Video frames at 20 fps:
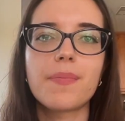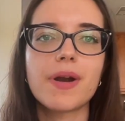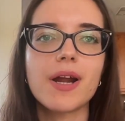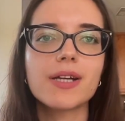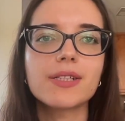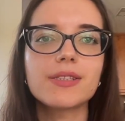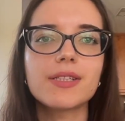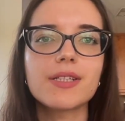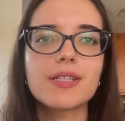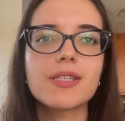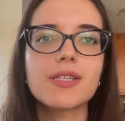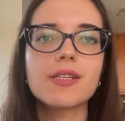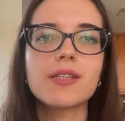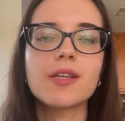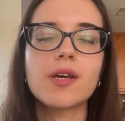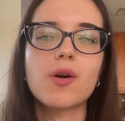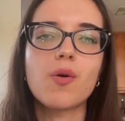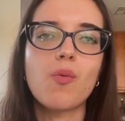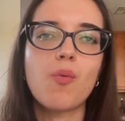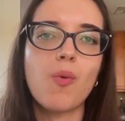
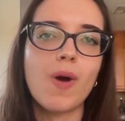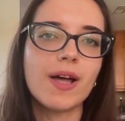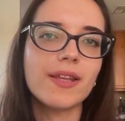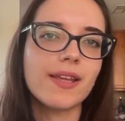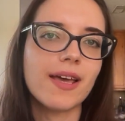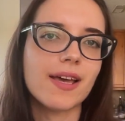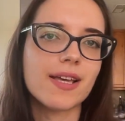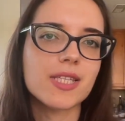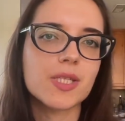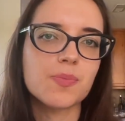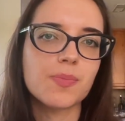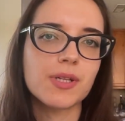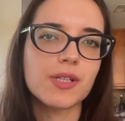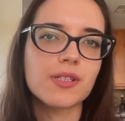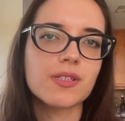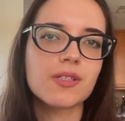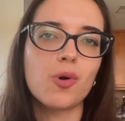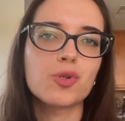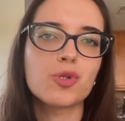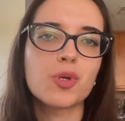practicing one
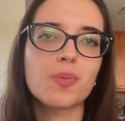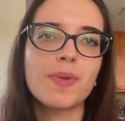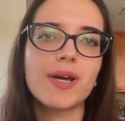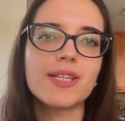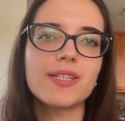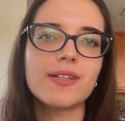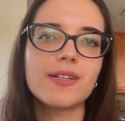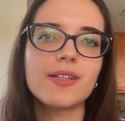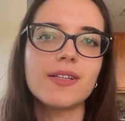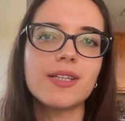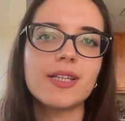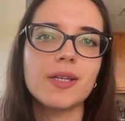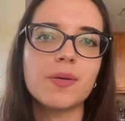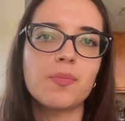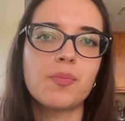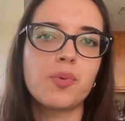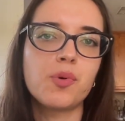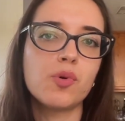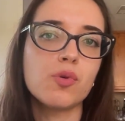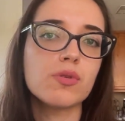aspect automatically
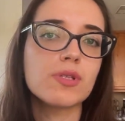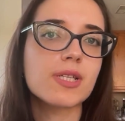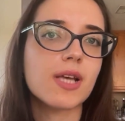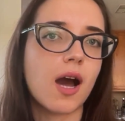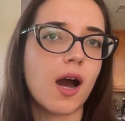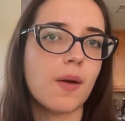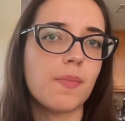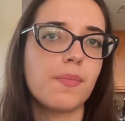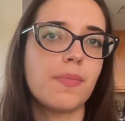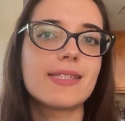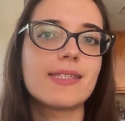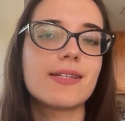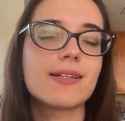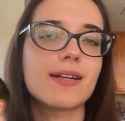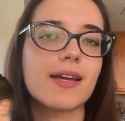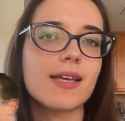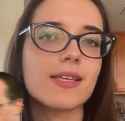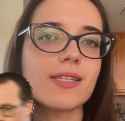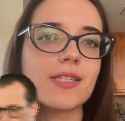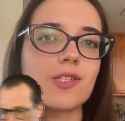pulls up the
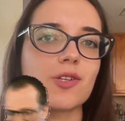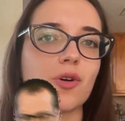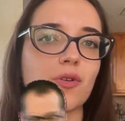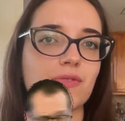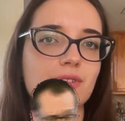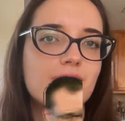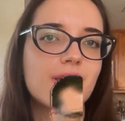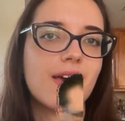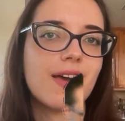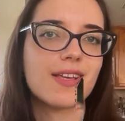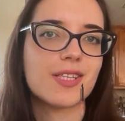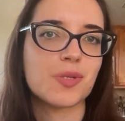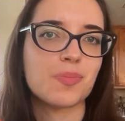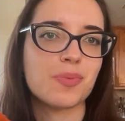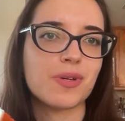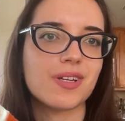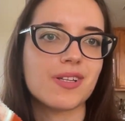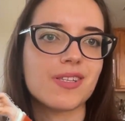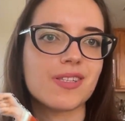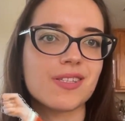rest of the
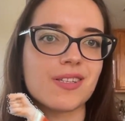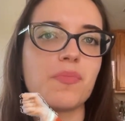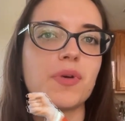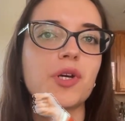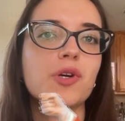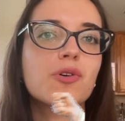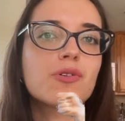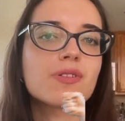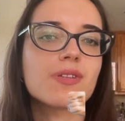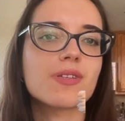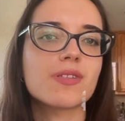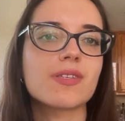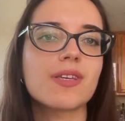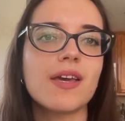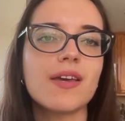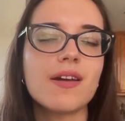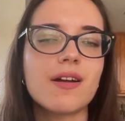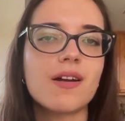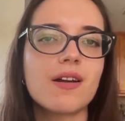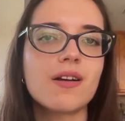aspects, because
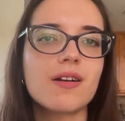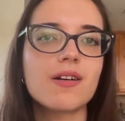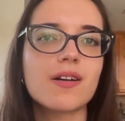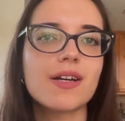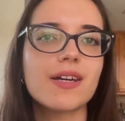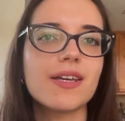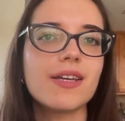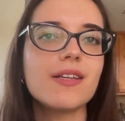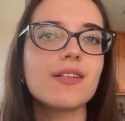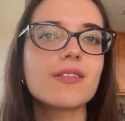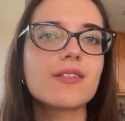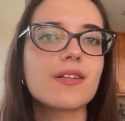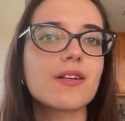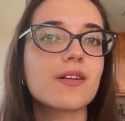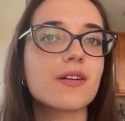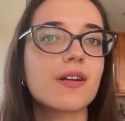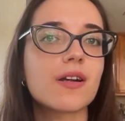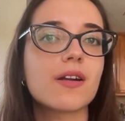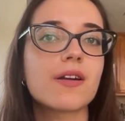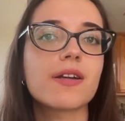they are
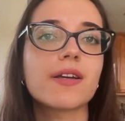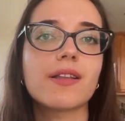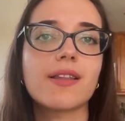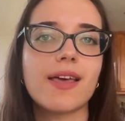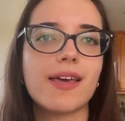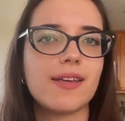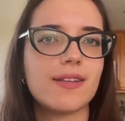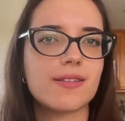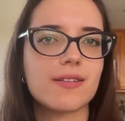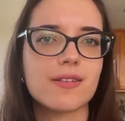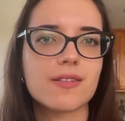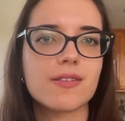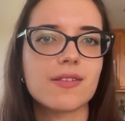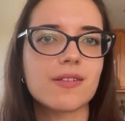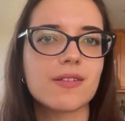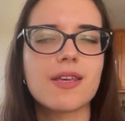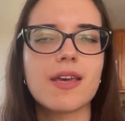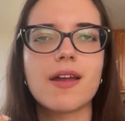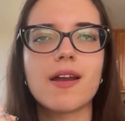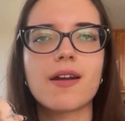interrelated,
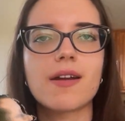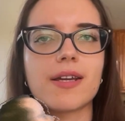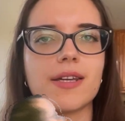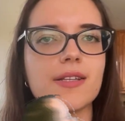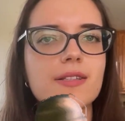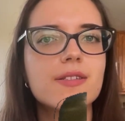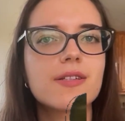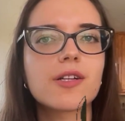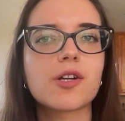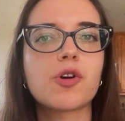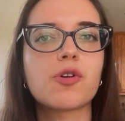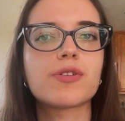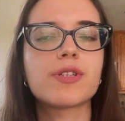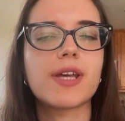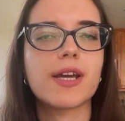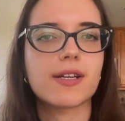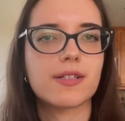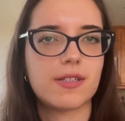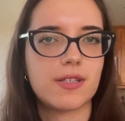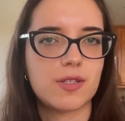they are
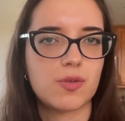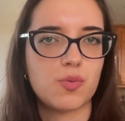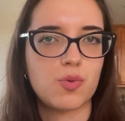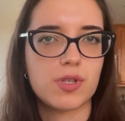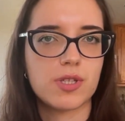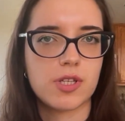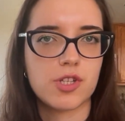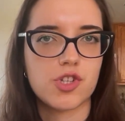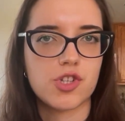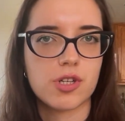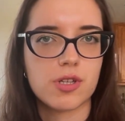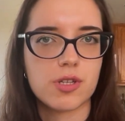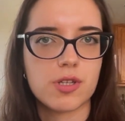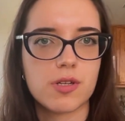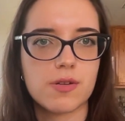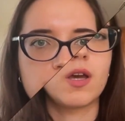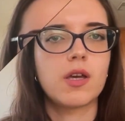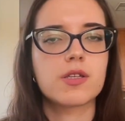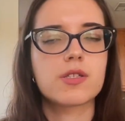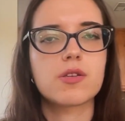interconnected with each
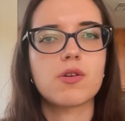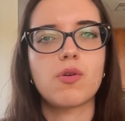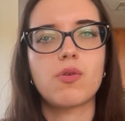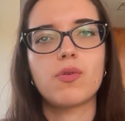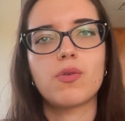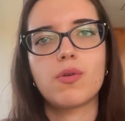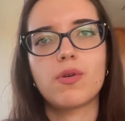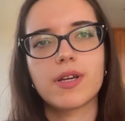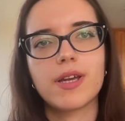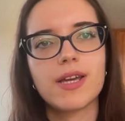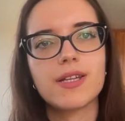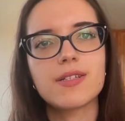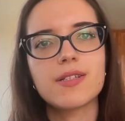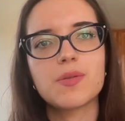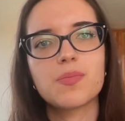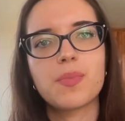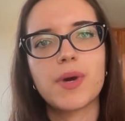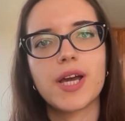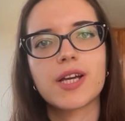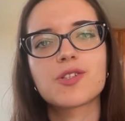other. So
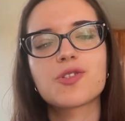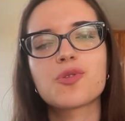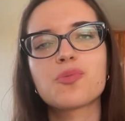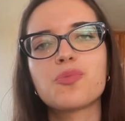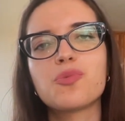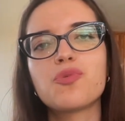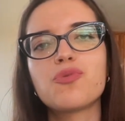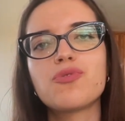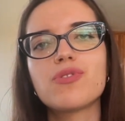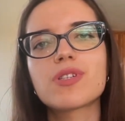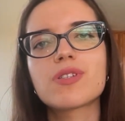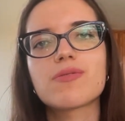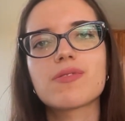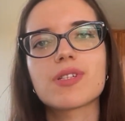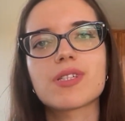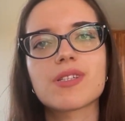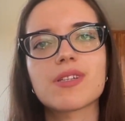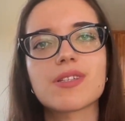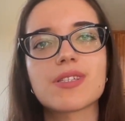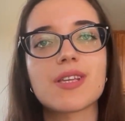getting back to movies
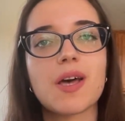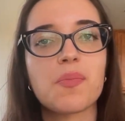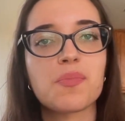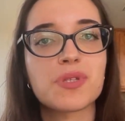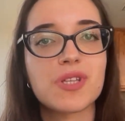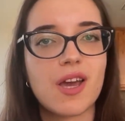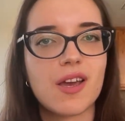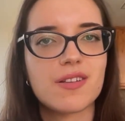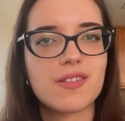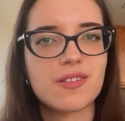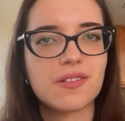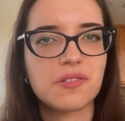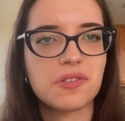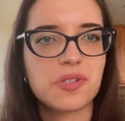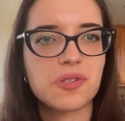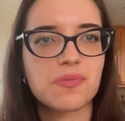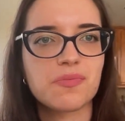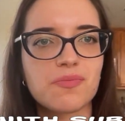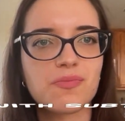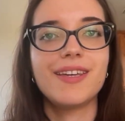with
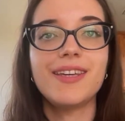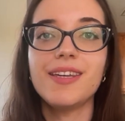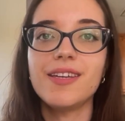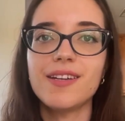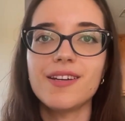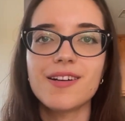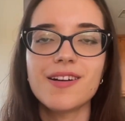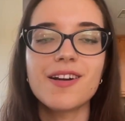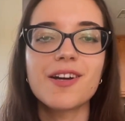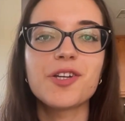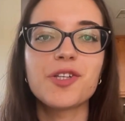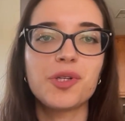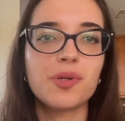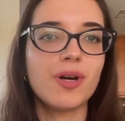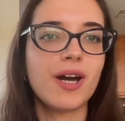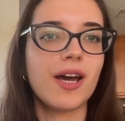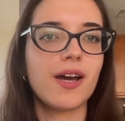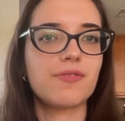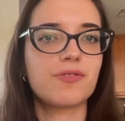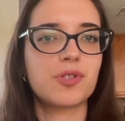subtitles. Here
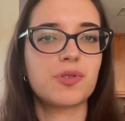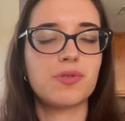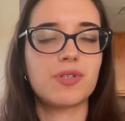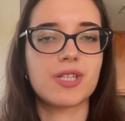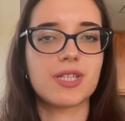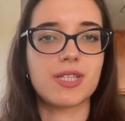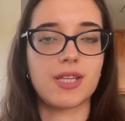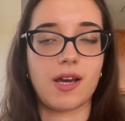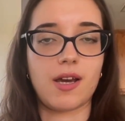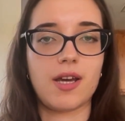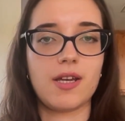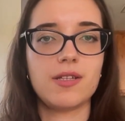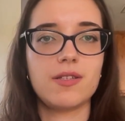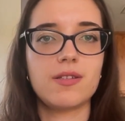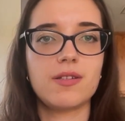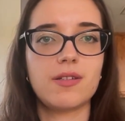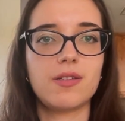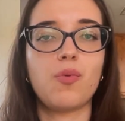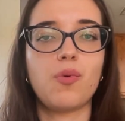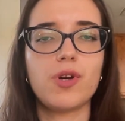you have to decide
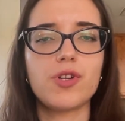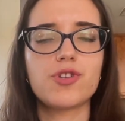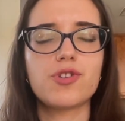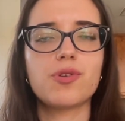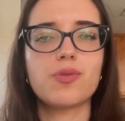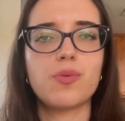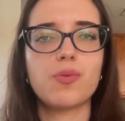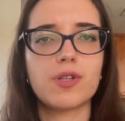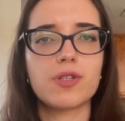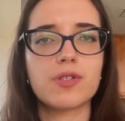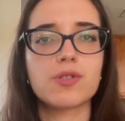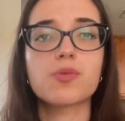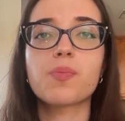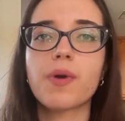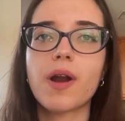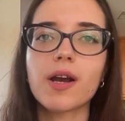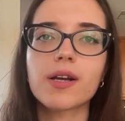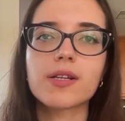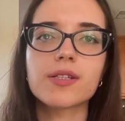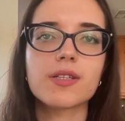what you want to
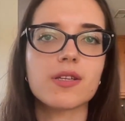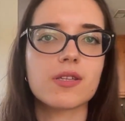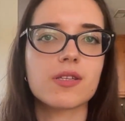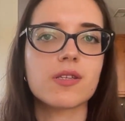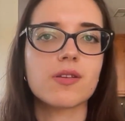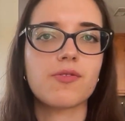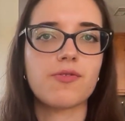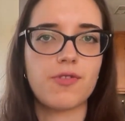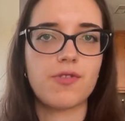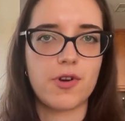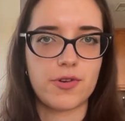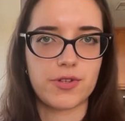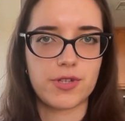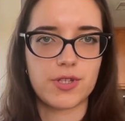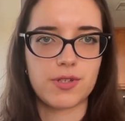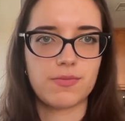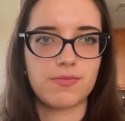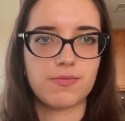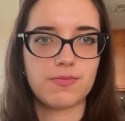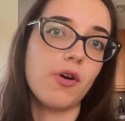practice
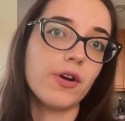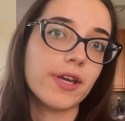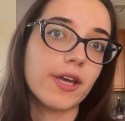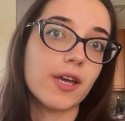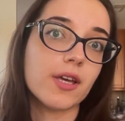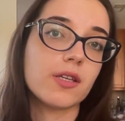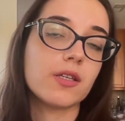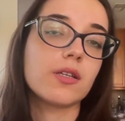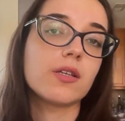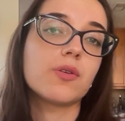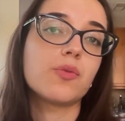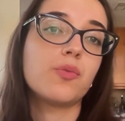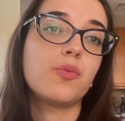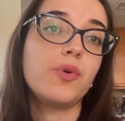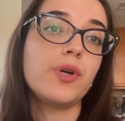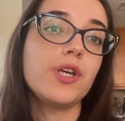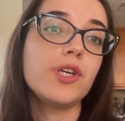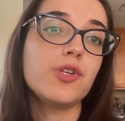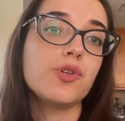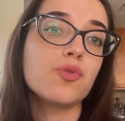first. Okay,
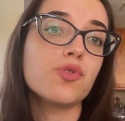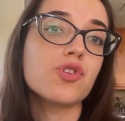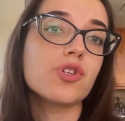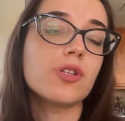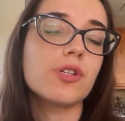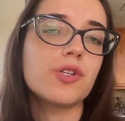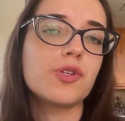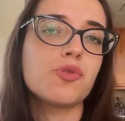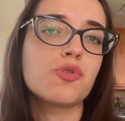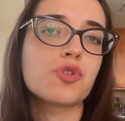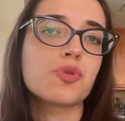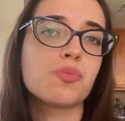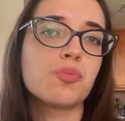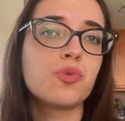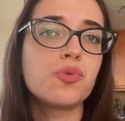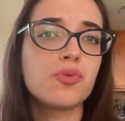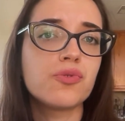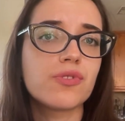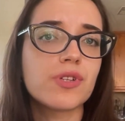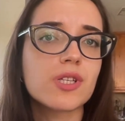we usually use
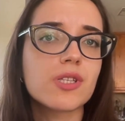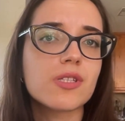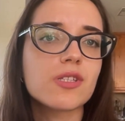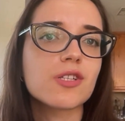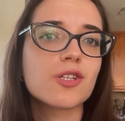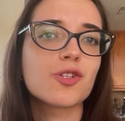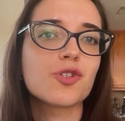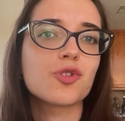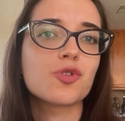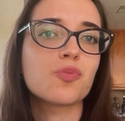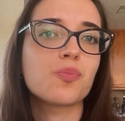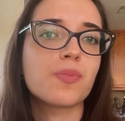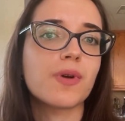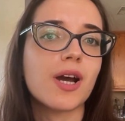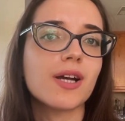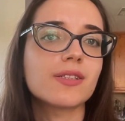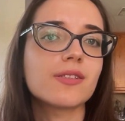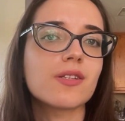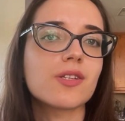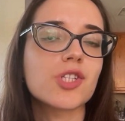movies to
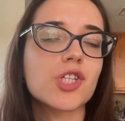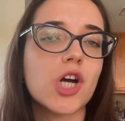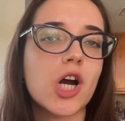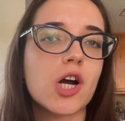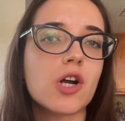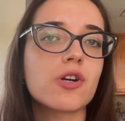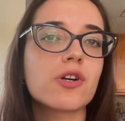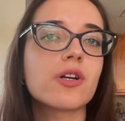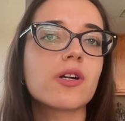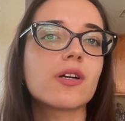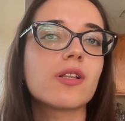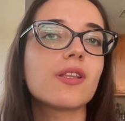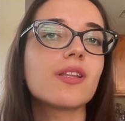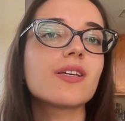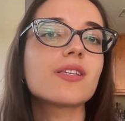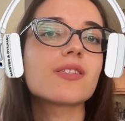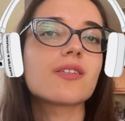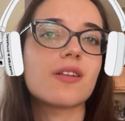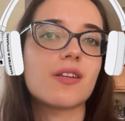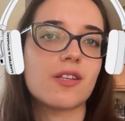practice our
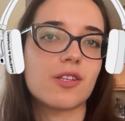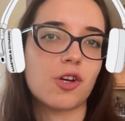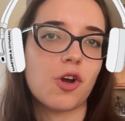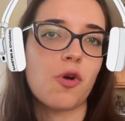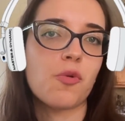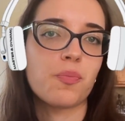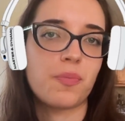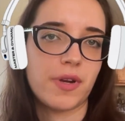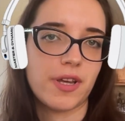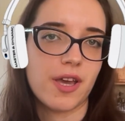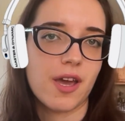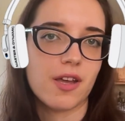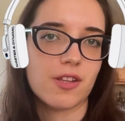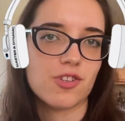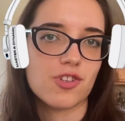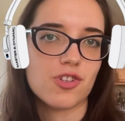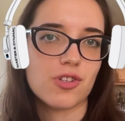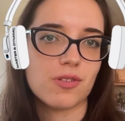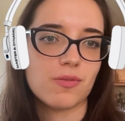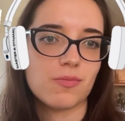listening
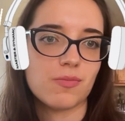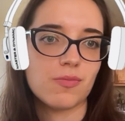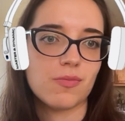comprehension.